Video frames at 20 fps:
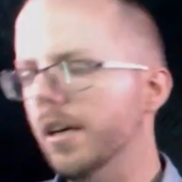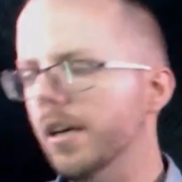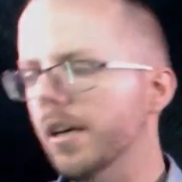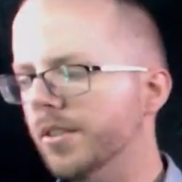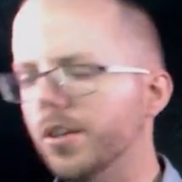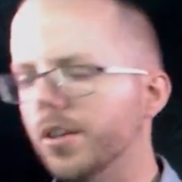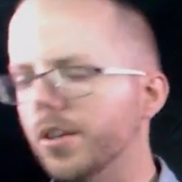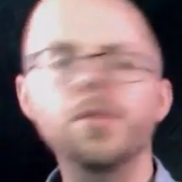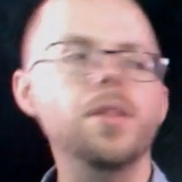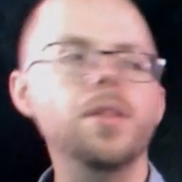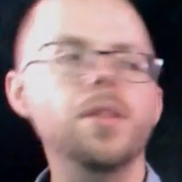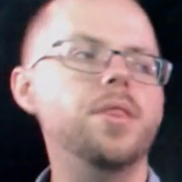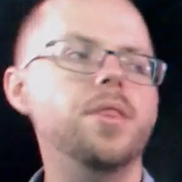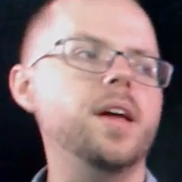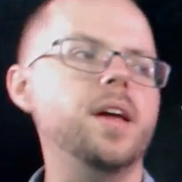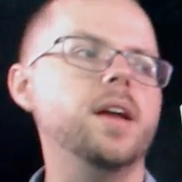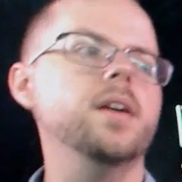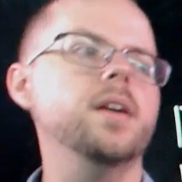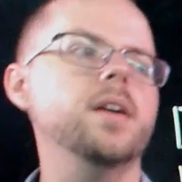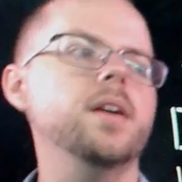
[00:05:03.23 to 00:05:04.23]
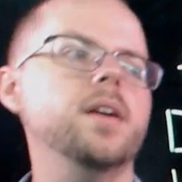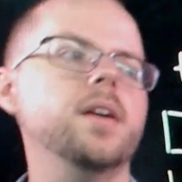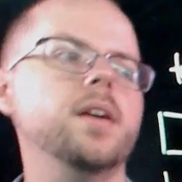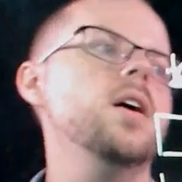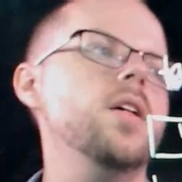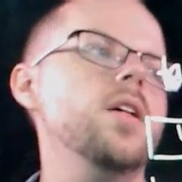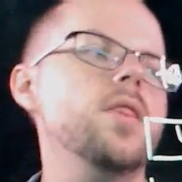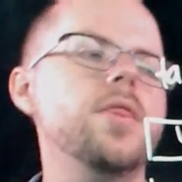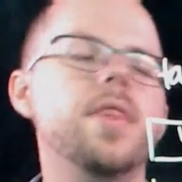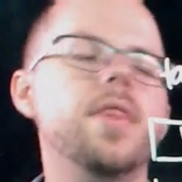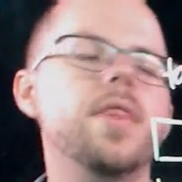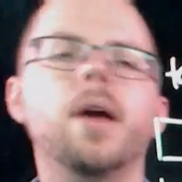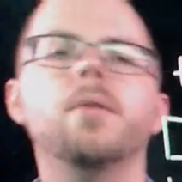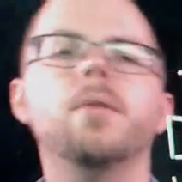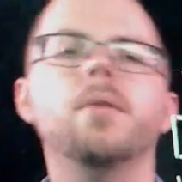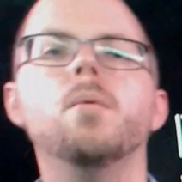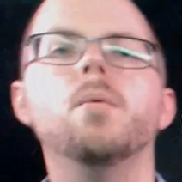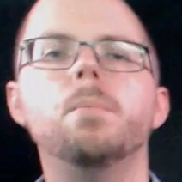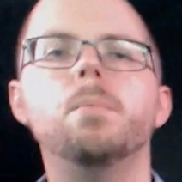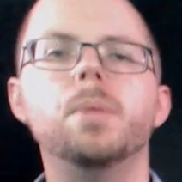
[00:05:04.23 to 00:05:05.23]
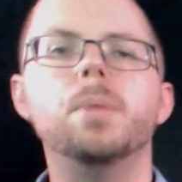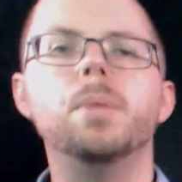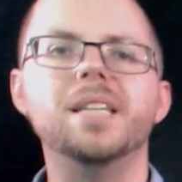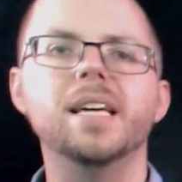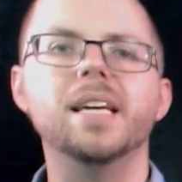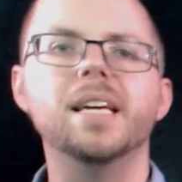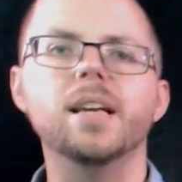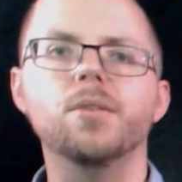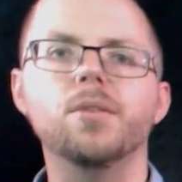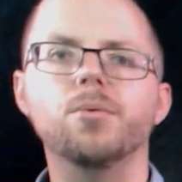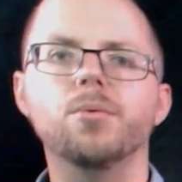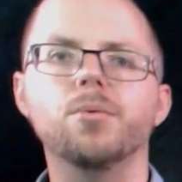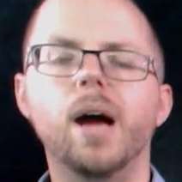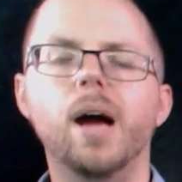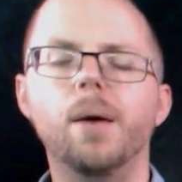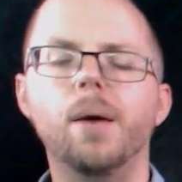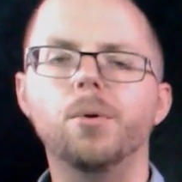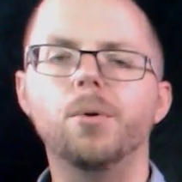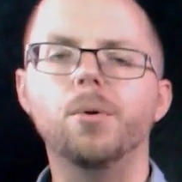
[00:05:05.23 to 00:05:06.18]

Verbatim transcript: so that then that particular um,